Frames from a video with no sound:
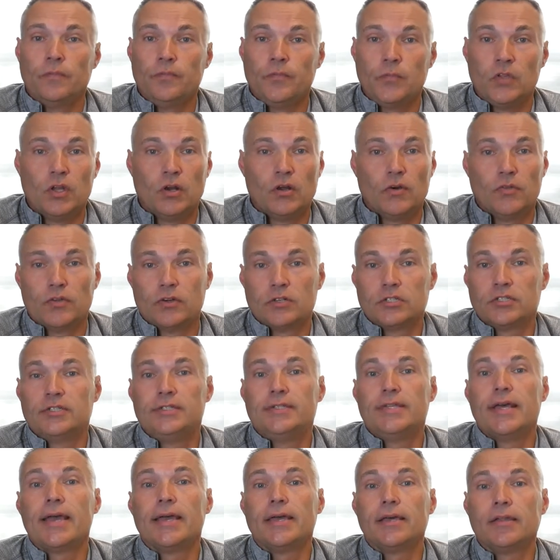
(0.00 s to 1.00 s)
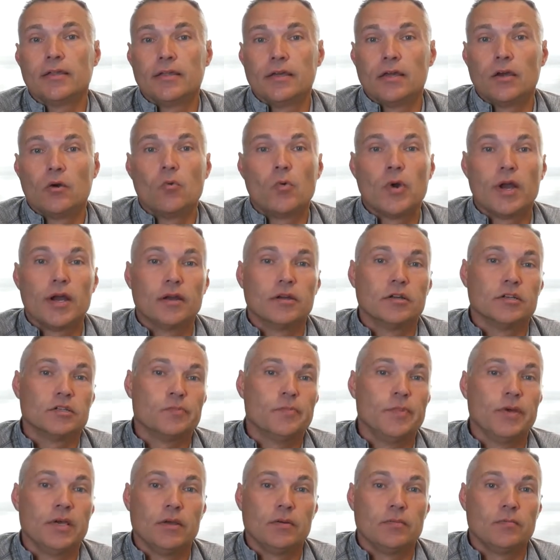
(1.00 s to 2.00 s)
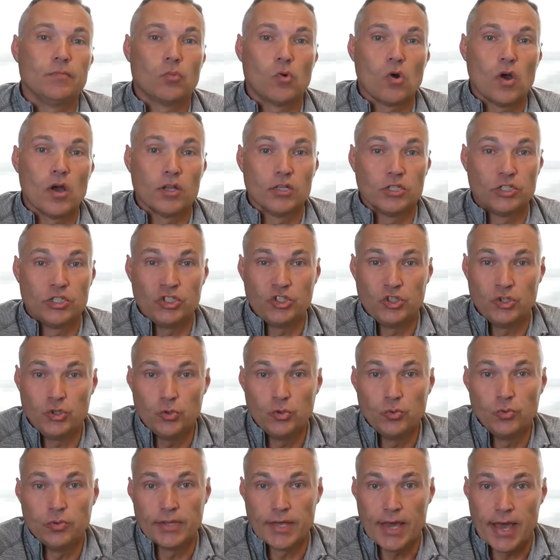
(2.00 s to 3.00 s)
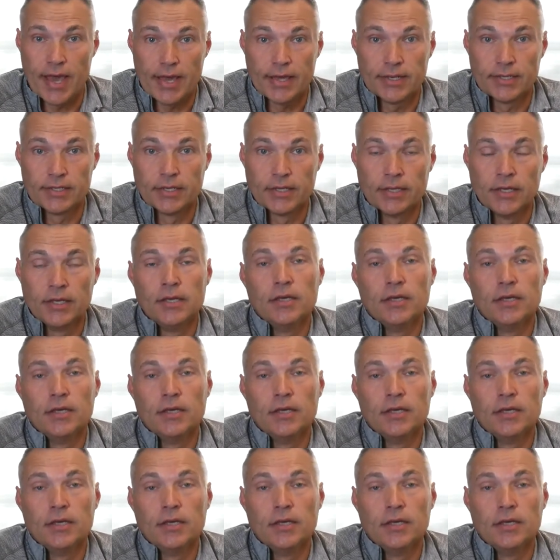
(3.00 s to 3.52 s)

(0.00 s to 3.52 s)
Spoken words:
there's daily awareness being brought to that.